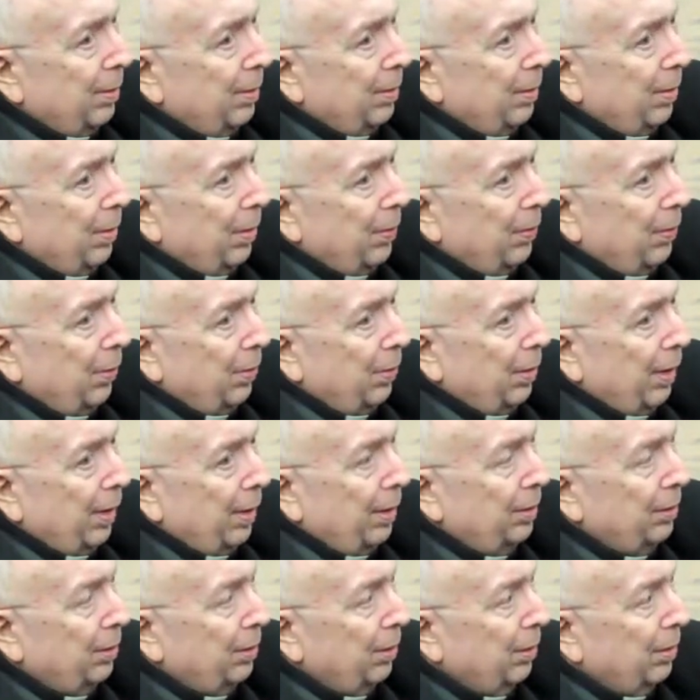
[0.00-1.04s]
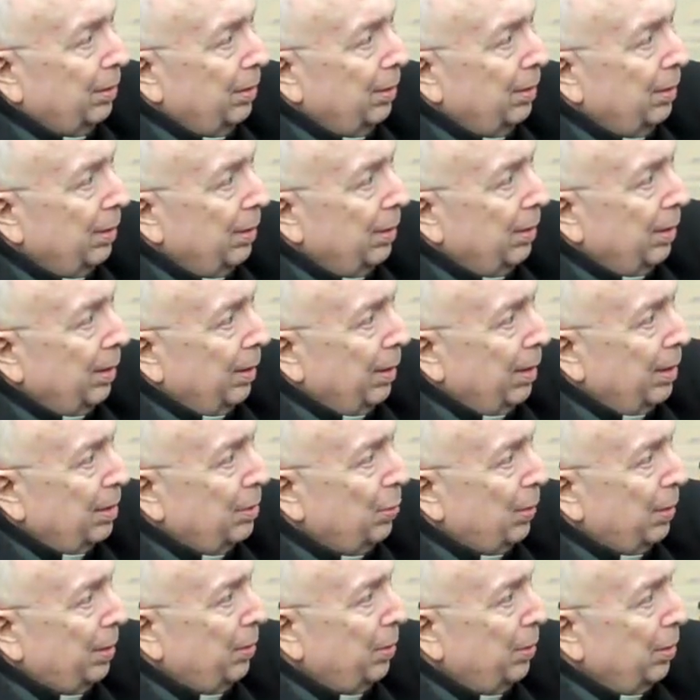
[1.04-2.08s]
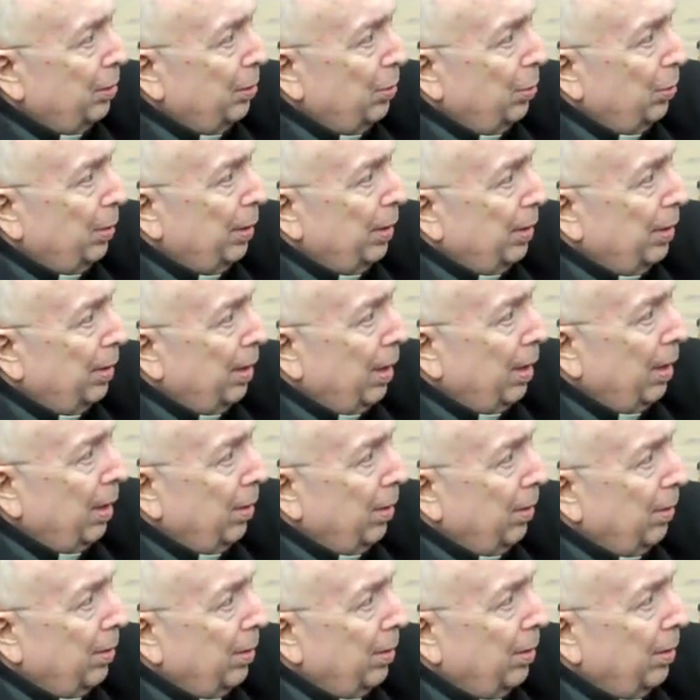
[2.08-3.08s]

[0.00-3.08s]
Your vocation is what you're doing now.